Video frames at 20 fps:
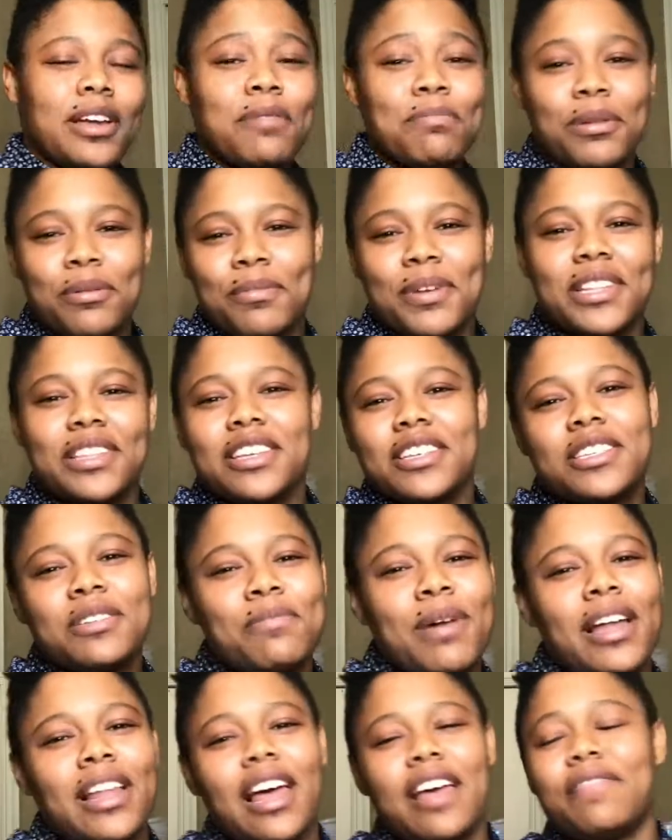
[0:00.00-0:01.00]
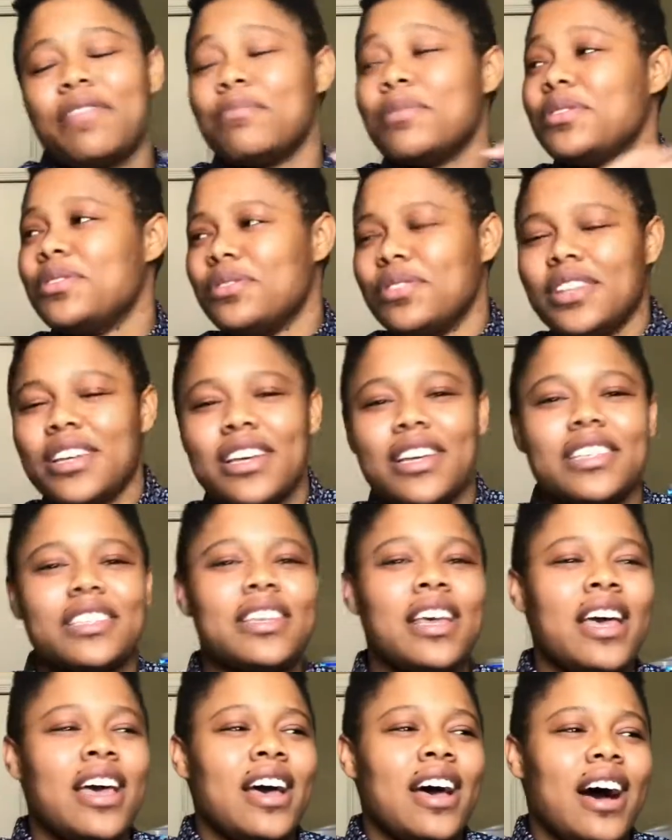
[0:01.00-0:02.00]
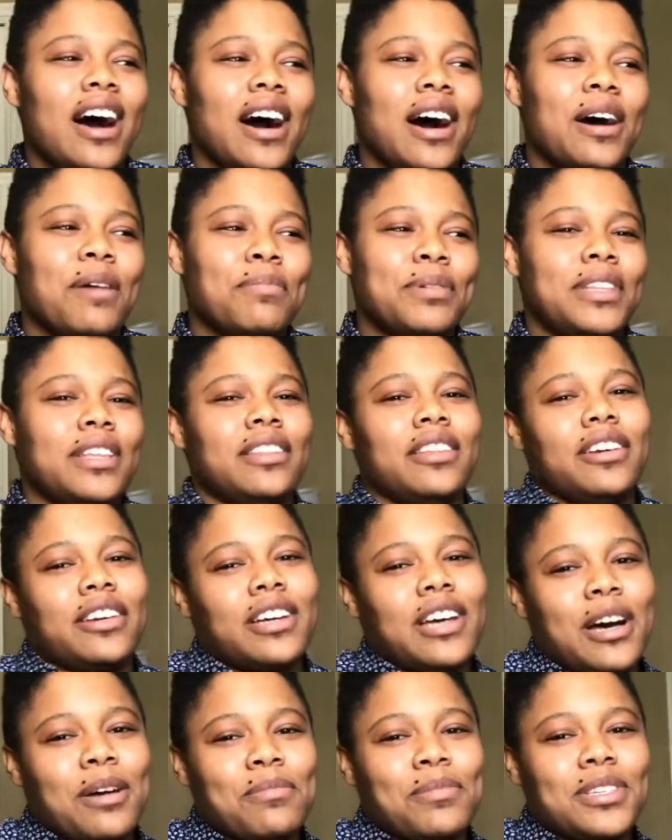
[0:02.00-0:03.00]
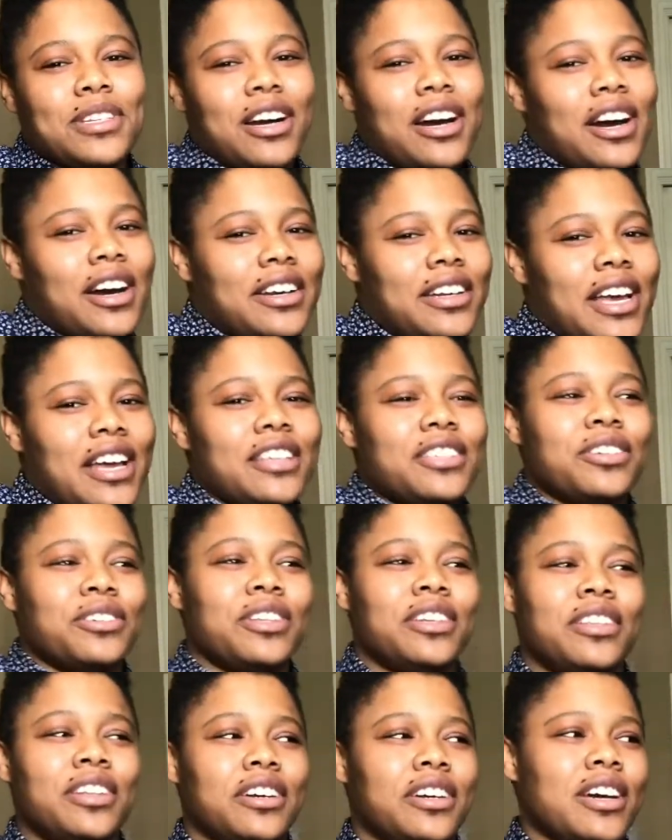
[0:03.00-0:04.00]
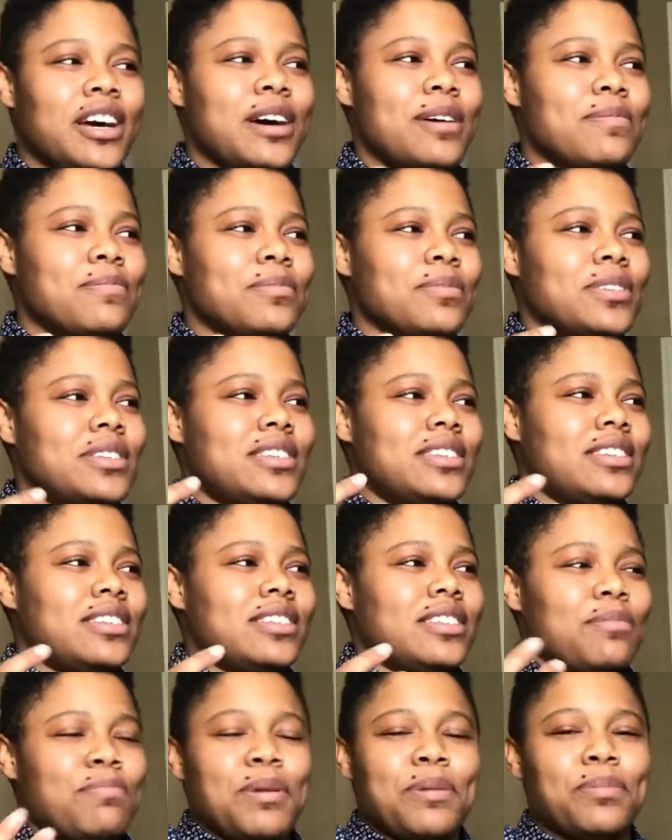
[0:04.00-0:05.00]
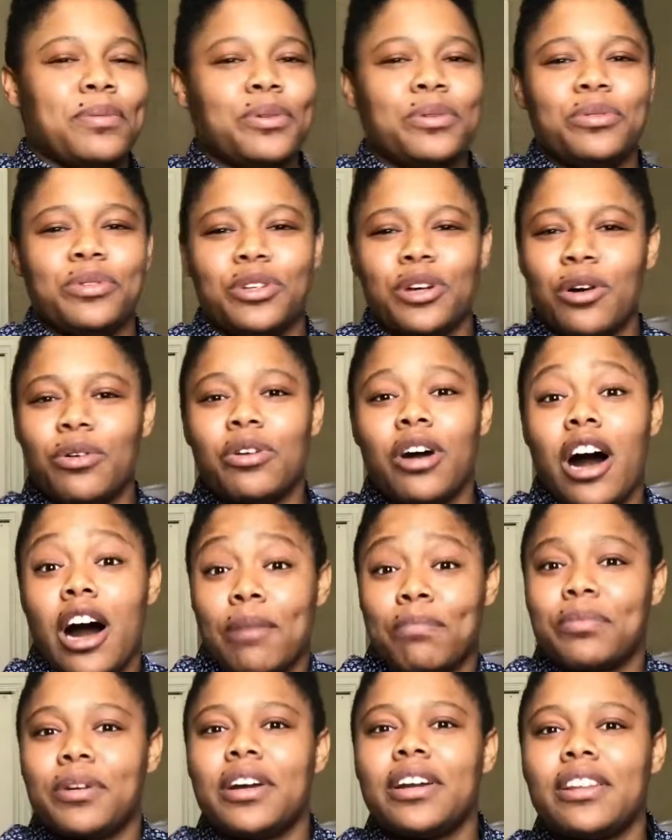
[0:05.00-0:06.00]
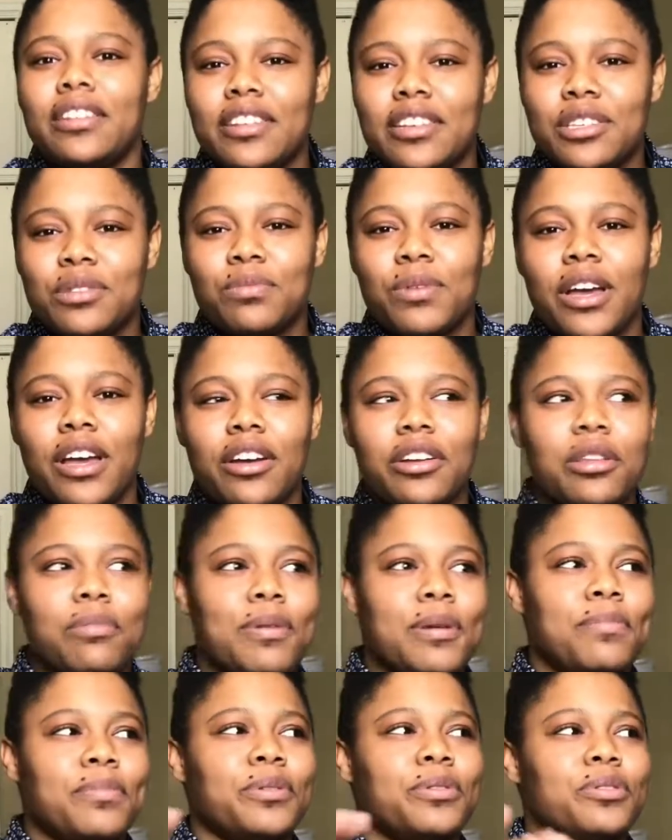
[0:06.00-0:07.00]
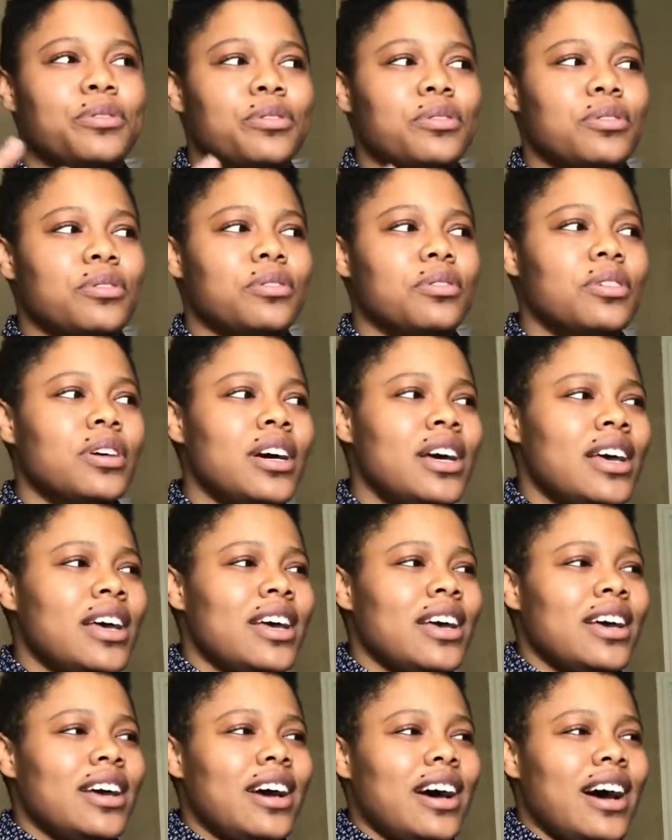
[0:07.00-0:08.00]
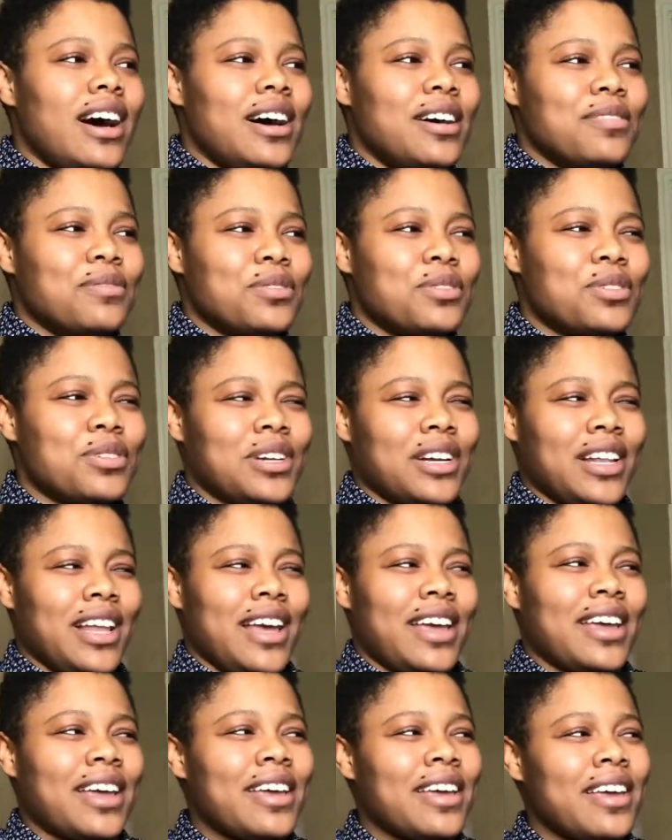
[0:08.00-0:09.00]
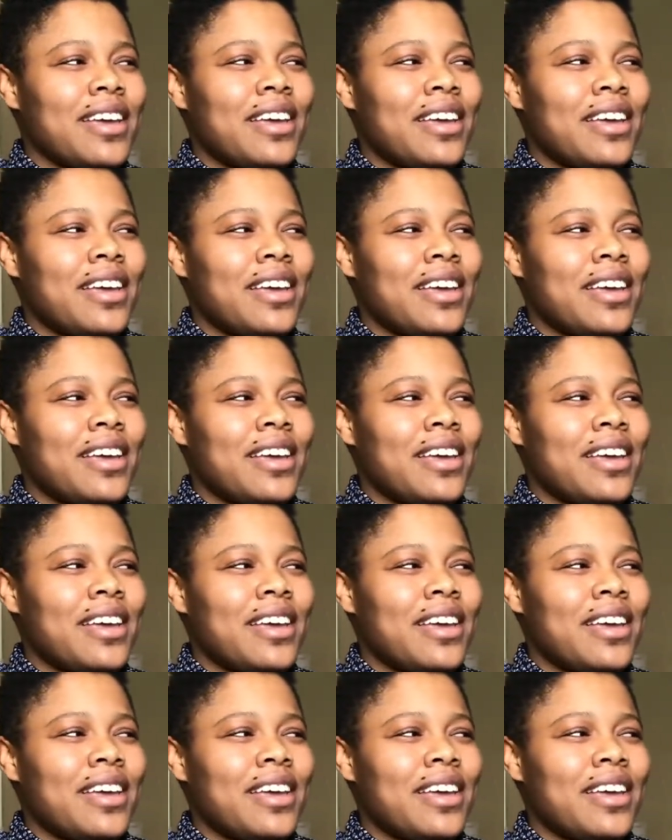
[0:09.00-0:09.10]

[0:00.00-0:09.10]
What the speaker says: implement this in my life, I'm gonna do this, but then there comes the hard days, or then there comes the people who don't operate in this way, or the people who sort of like